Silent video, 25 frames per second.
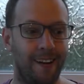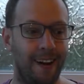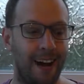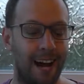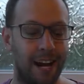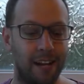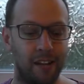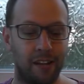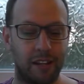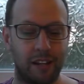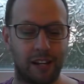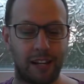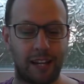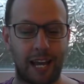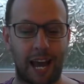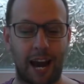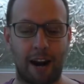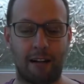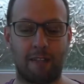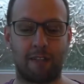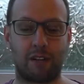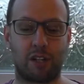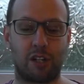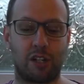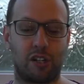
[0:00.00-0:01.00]
And the
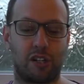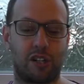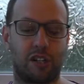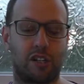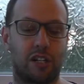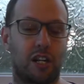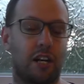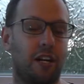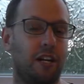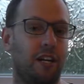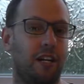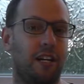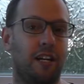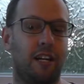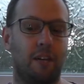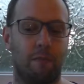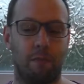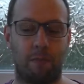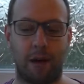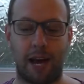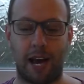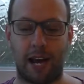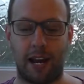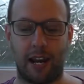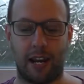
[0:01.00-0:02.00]
characters are suddenly
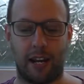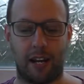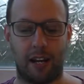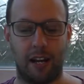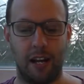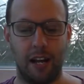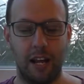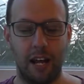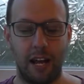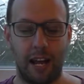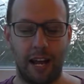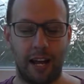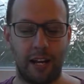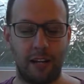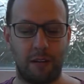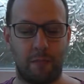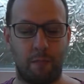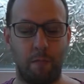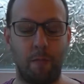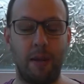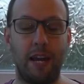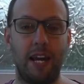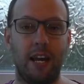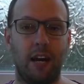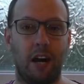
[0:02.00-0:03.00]
compelling. And
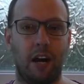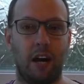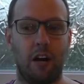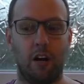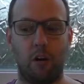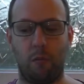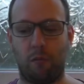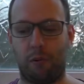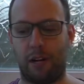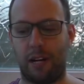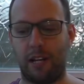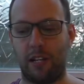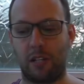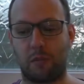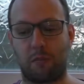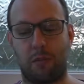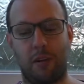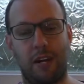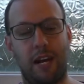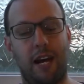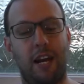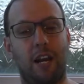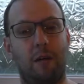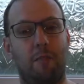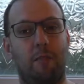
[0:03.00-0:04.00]
Mia, who plays
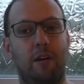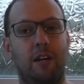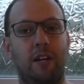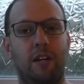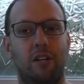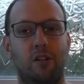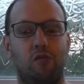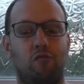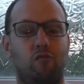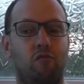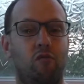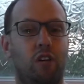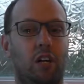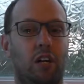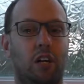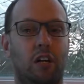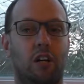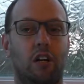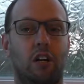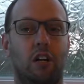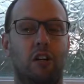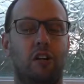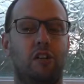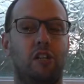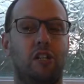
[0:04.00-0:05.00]
Penelope, is really
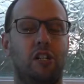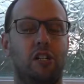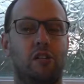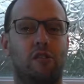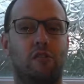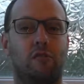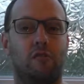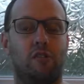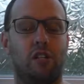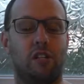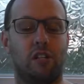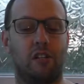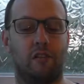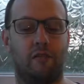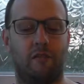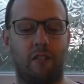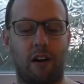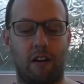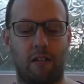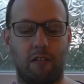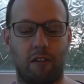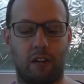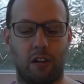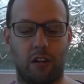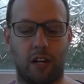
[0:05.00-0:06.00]
good. She's a
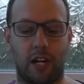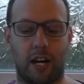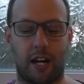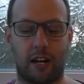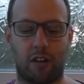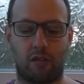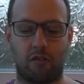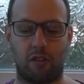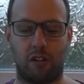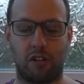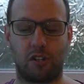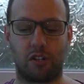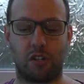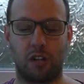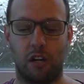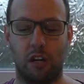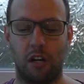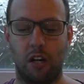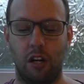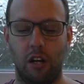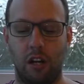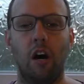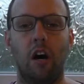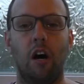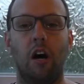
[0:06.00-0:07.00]
very good actress.
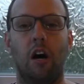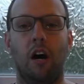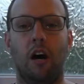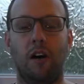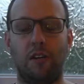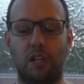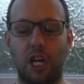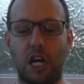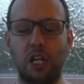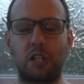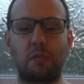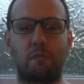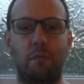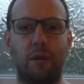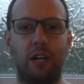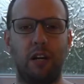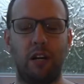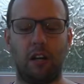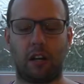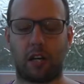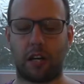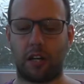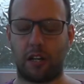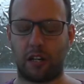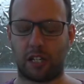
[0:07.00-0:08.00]
I've just been
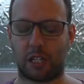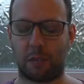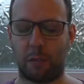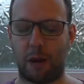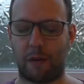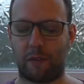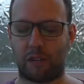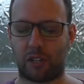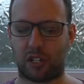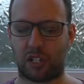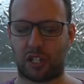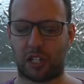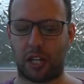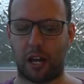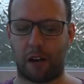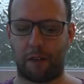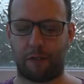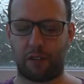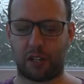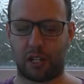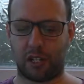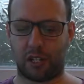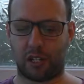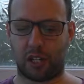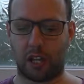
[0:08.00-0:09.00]
looking at some other stuff
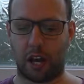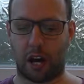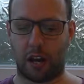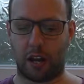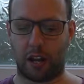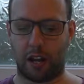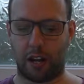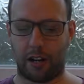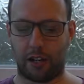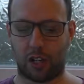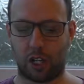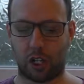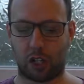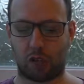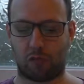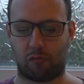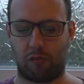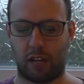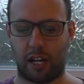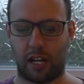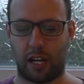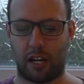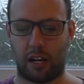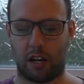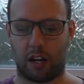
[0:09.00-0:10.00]
she's done, and I just
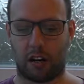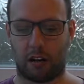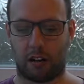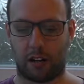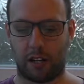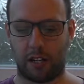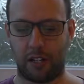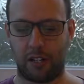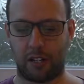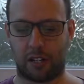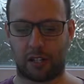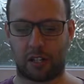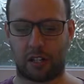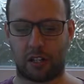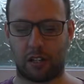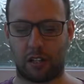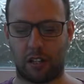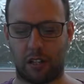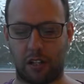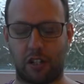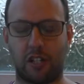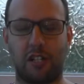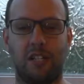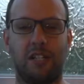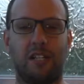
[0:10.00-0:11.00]
realised
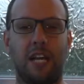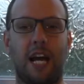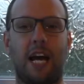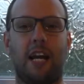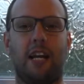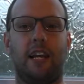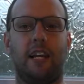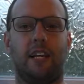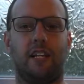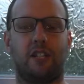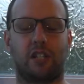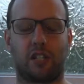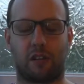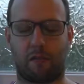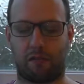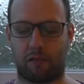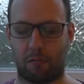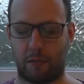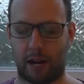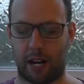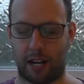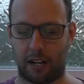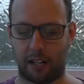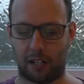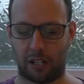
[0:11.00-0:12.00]
that she's Alice
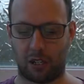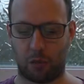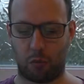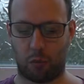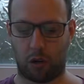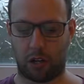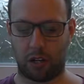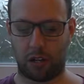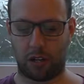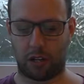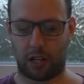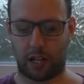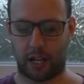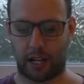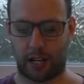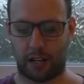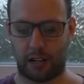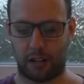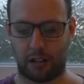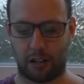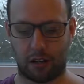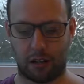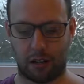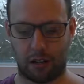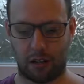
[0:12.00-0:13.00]
from Alice in
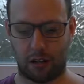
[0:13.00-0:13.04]
Wonderland.